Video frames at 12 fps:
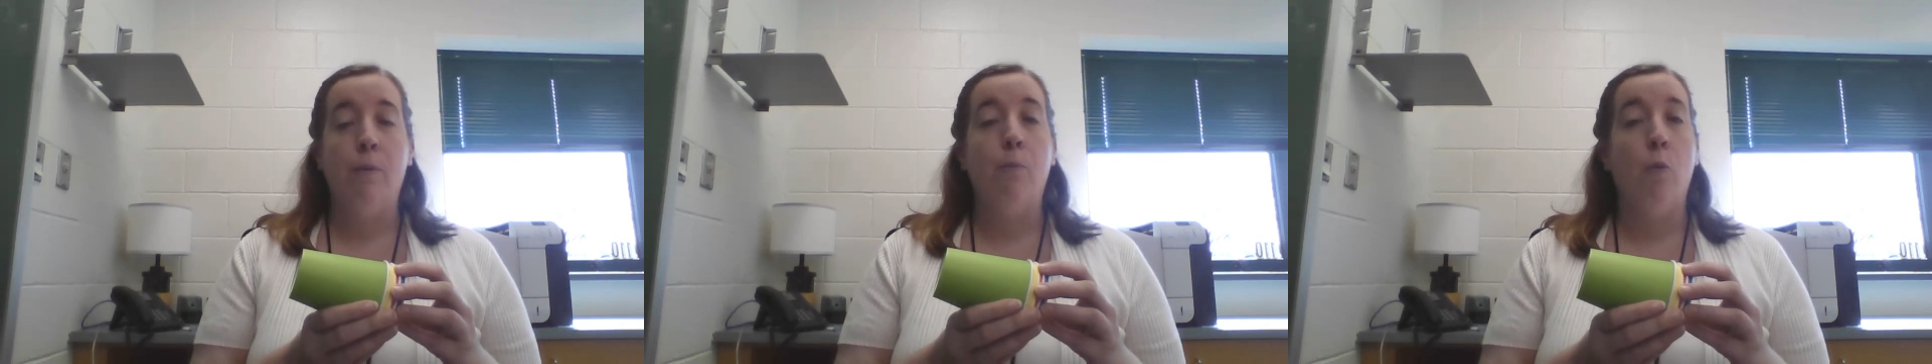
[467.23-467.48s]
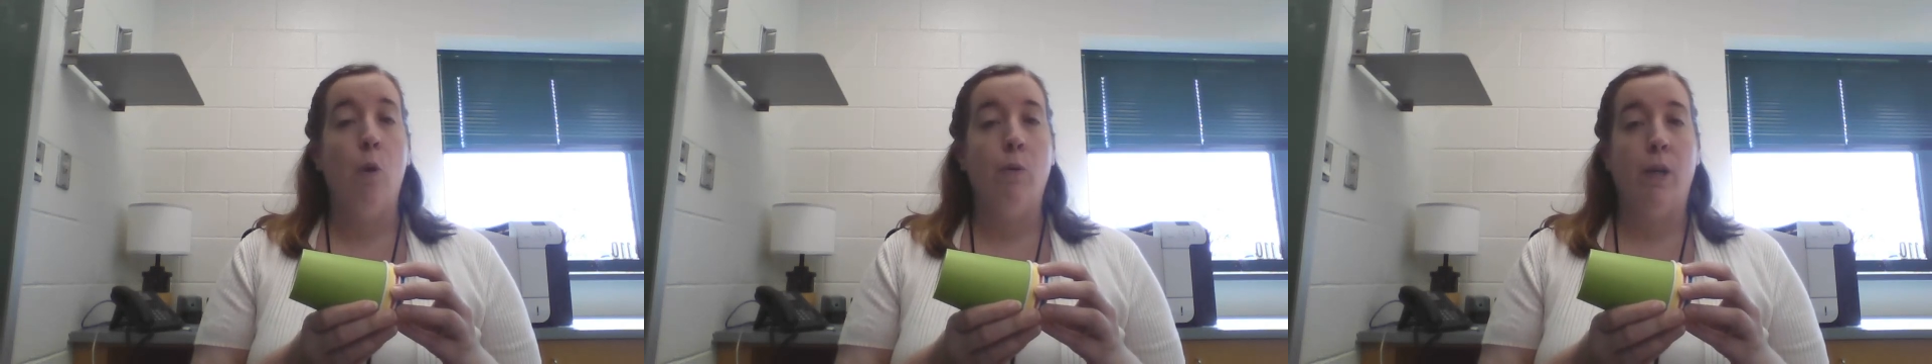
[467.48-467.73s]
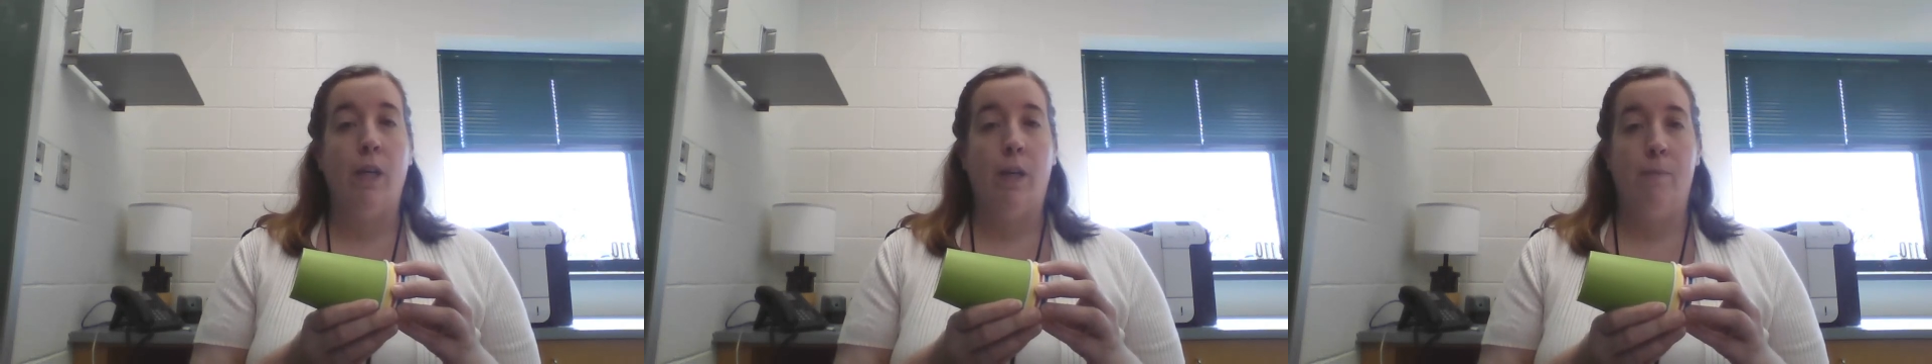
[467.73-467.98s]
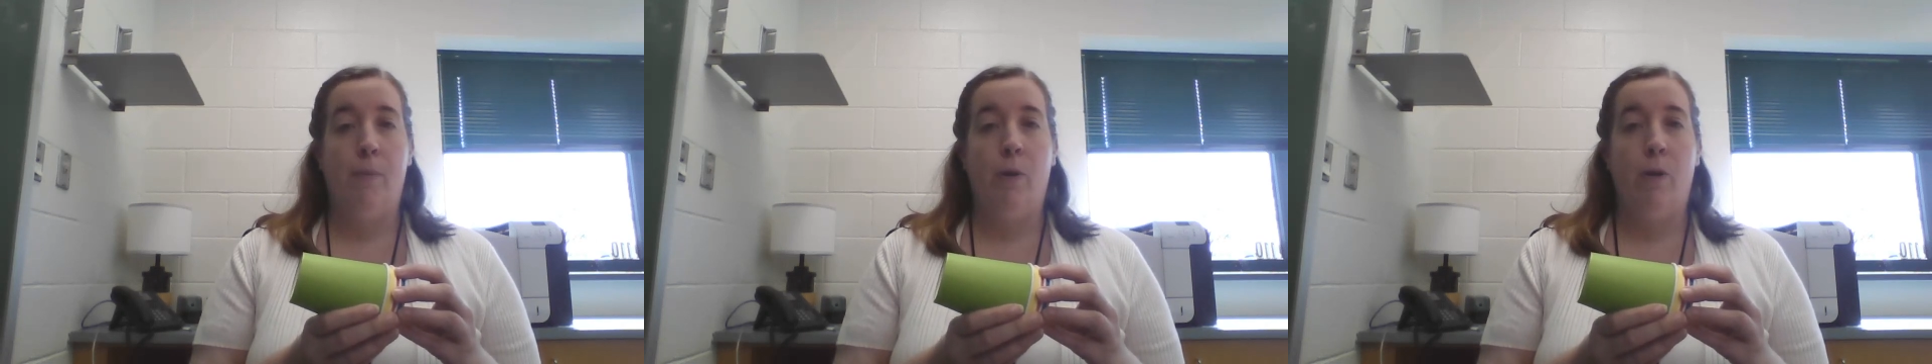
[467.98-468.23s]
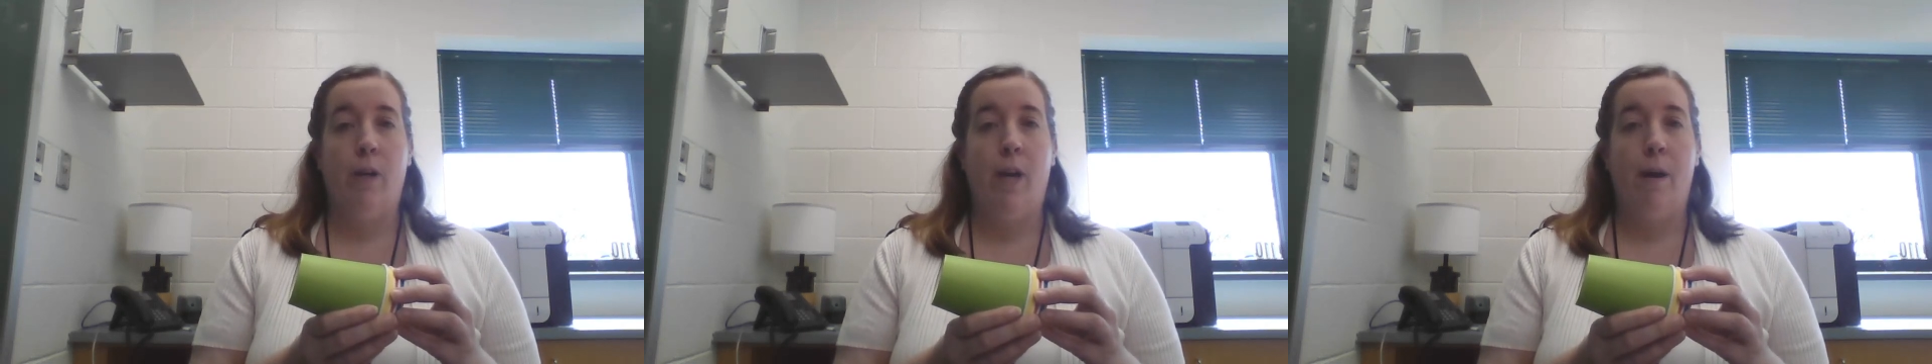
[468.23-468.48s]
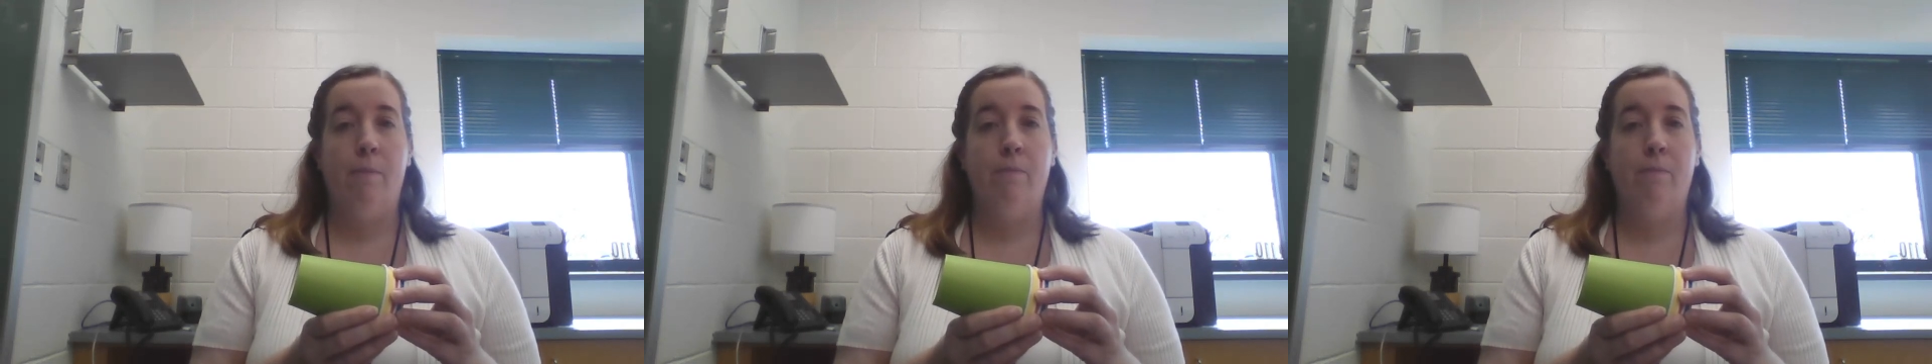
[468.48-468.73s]
the broken computer
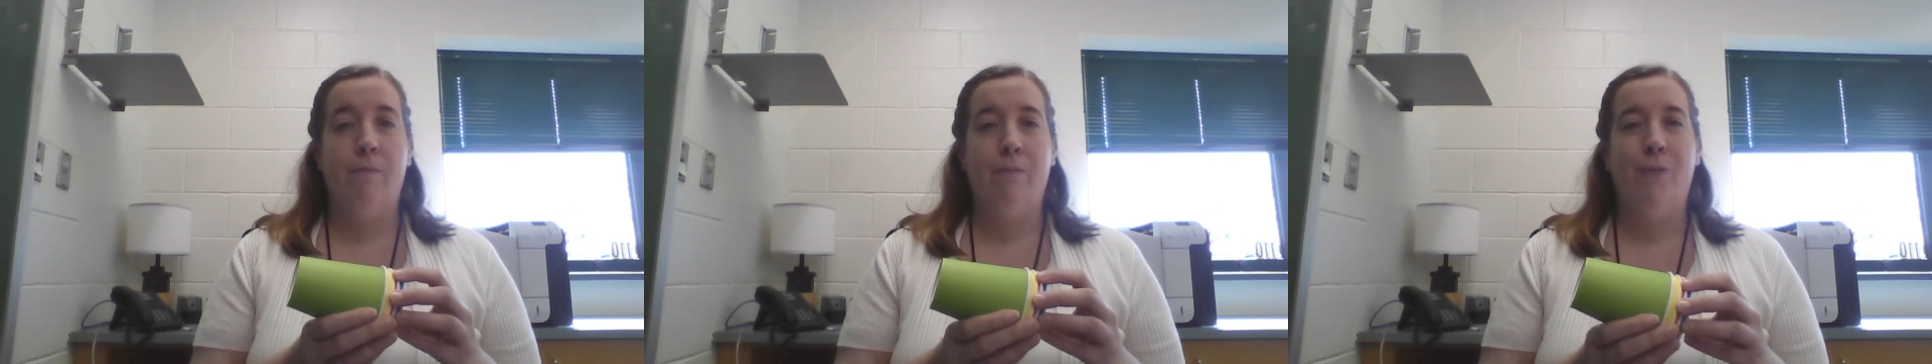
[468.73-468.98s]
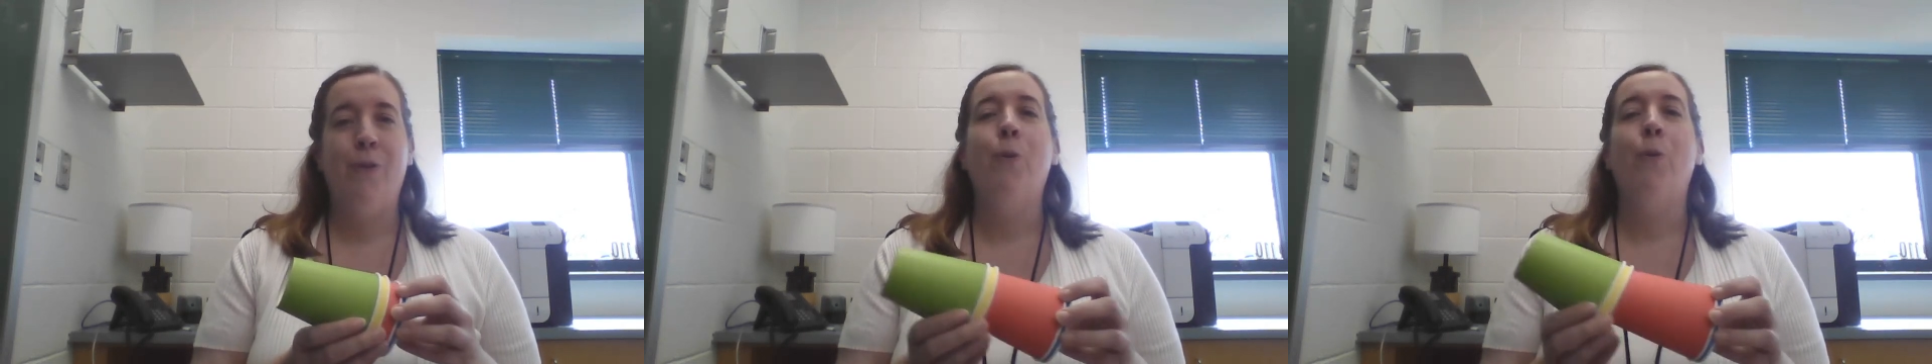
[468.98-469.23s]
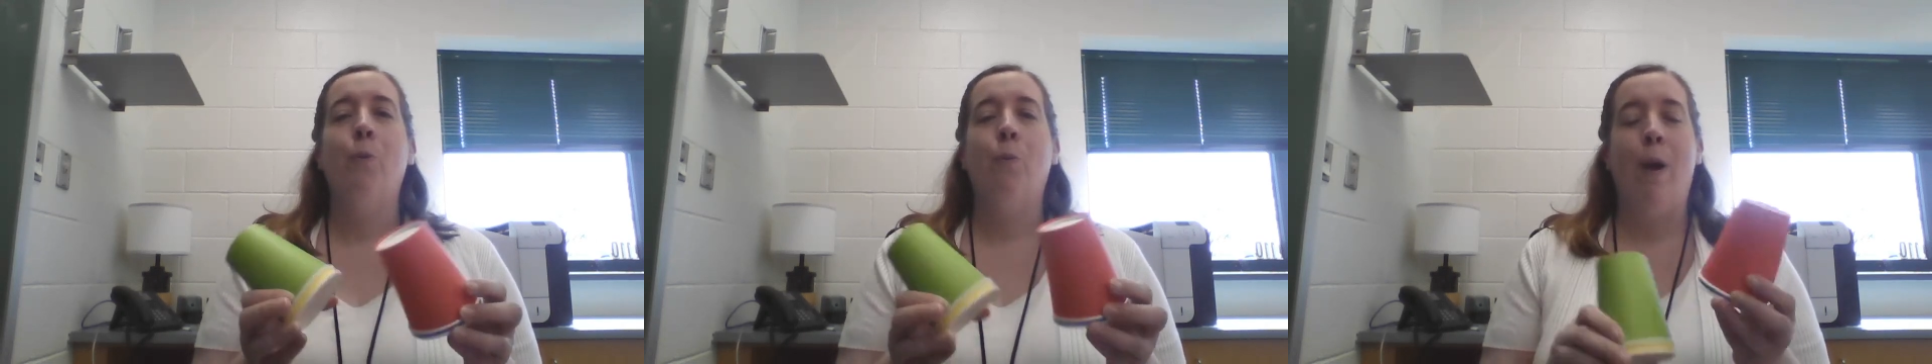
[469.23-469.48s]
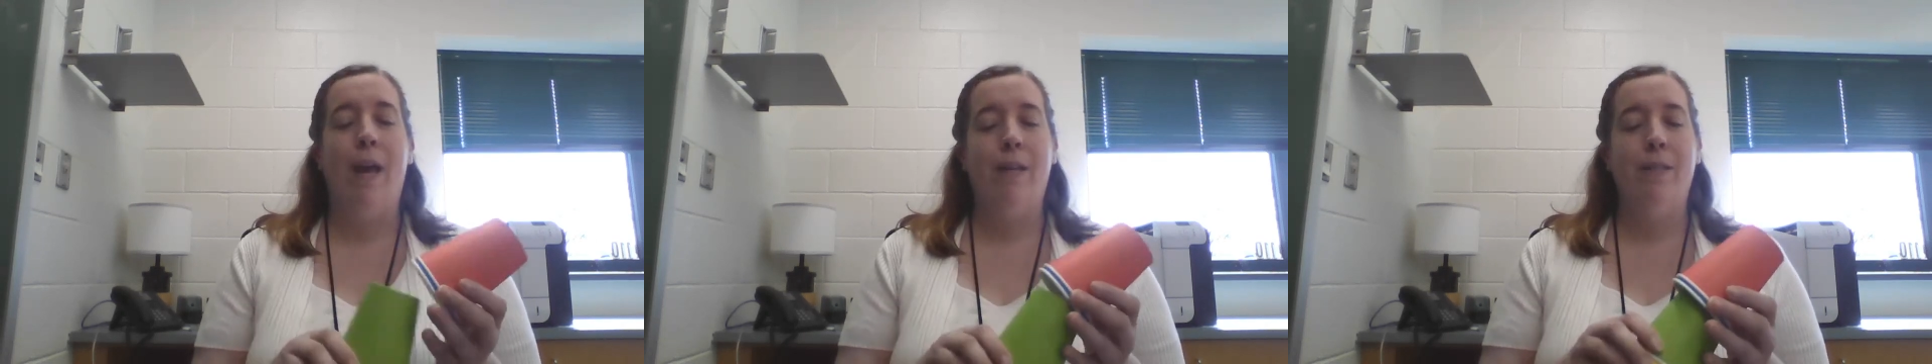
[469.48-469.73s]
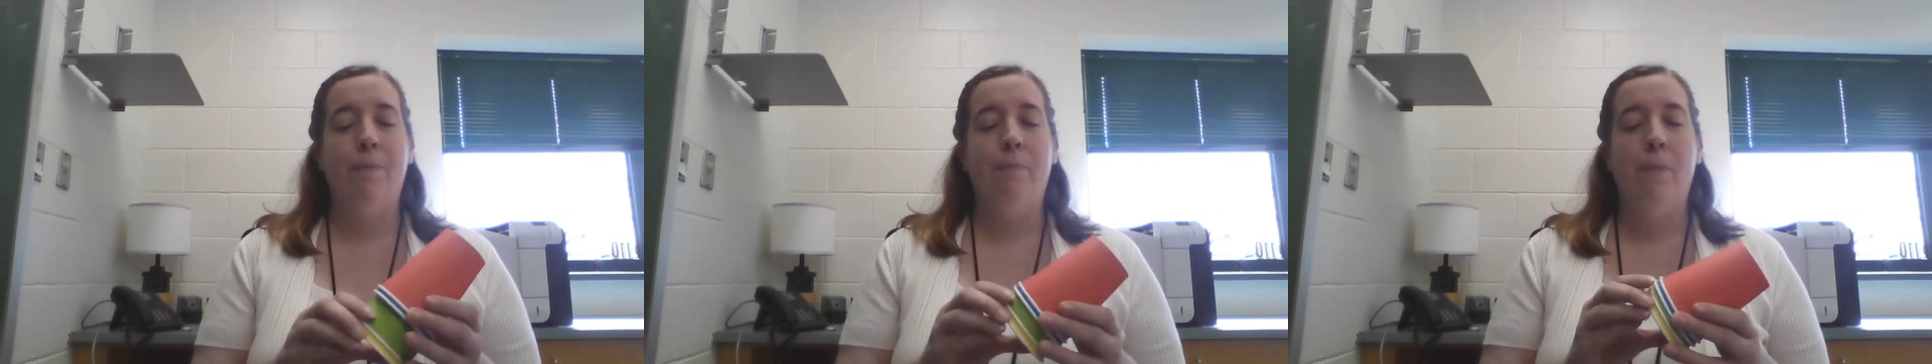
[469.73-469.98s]
cup? Red.